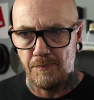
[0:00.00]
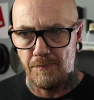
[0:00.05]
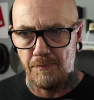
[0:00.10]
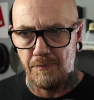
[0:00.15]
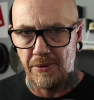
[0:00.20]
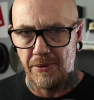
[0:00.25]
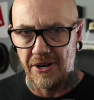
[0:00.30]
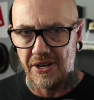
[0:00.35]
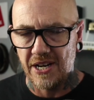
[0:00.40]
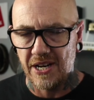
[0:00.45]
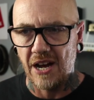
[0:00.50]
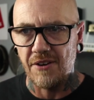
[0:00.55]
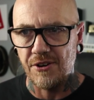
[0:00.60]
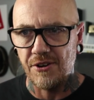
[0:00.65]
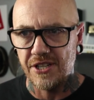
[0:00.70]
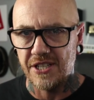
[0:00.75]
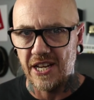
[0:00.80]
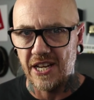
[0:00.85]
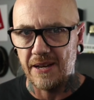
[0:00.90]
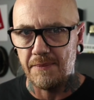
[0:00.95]
But a
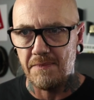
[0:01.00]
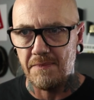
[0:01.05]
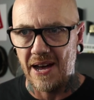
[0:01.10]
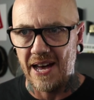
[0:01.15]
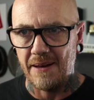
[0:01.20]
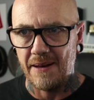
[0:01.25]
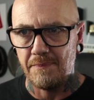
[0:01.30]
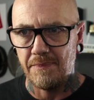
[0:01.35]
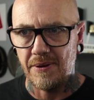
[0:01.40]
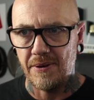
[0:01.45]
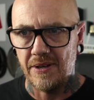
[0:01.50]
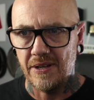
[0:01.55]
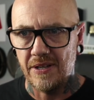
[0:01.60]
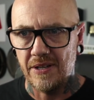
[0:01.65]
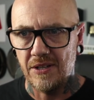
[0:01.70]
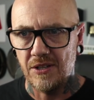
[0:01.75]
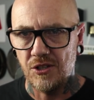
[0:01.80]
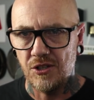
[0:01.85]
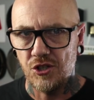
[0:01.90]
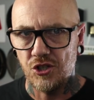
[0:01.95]
current day map
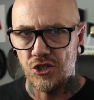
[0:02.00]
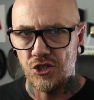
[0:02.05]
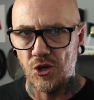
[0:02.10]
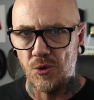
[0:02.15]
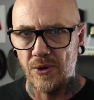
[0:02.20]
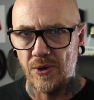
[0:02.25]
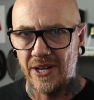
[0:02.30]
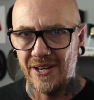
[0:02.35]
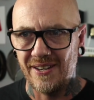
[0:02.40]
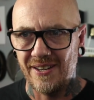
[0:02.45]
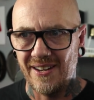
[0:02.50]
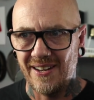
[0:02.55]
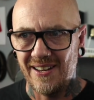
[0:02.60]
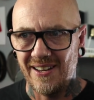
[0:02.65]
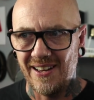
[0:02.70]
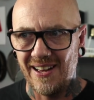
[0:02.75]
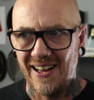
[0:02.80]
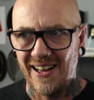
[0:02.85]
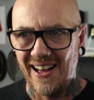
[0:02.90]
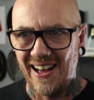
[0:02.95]
showing
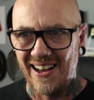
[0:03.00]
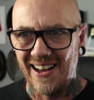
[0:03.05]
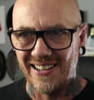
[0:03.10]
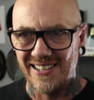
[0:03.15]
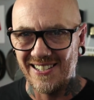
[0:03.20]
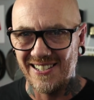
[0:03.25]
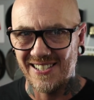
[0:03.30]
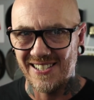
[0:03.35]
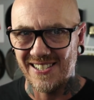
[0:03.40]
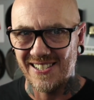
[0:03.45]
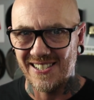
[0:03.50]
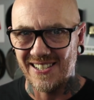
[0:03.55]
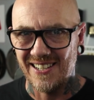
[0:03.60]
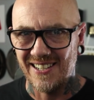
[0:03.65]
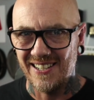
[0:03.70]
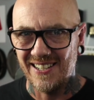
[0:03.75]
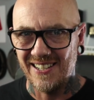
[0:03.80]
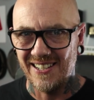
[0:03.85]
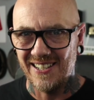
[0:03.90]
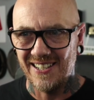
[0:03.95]
ice
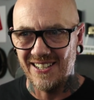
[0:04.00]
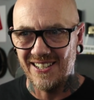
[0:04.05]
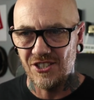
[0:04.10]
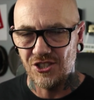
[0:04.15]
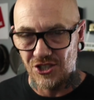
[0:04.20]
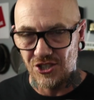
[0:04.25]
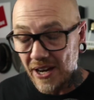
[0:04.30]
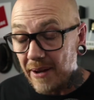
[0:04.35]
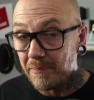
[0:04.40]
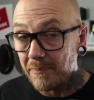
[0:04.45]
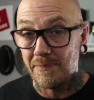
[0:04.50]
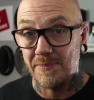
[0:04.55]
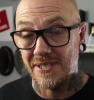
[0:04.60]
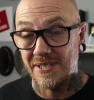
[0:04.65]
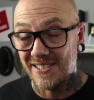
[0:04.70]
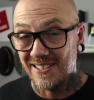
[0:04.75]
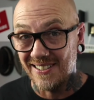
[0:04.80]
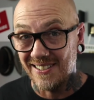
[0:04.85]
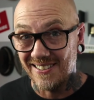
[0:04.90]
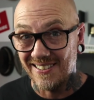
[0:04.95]

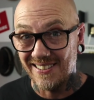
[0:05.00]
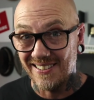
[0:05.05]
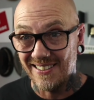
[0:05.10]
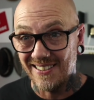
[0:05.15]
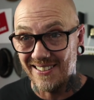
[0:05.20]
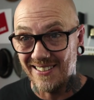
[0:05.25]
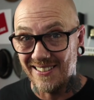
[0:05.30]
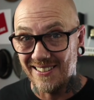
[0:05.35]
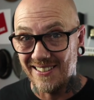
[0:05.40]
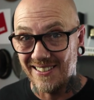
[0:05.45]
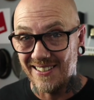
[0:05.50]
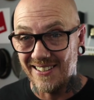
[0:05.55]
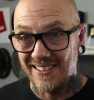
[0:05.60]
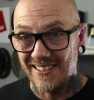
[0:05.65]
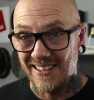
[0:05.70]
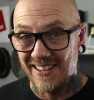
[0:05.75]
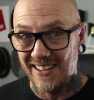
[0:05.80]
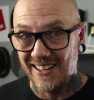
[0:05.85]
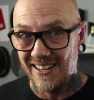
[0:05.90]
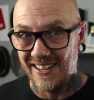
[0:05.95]
ships
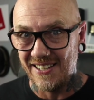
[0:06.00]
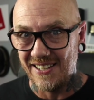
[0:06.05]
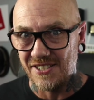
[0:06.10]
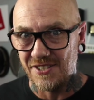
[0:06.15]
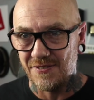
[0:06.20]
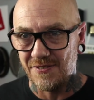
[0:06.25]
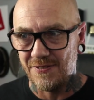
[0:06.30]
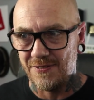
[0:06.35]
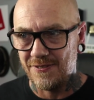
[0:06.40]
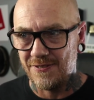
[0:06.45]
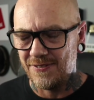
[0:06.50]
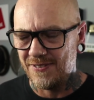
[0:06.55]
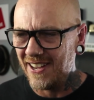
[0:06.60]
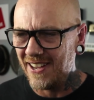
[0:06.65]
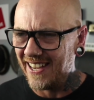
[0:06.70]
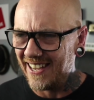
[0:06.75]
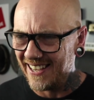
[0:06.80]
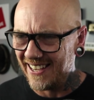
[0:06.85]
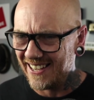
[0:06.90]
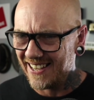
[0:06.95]
is fake.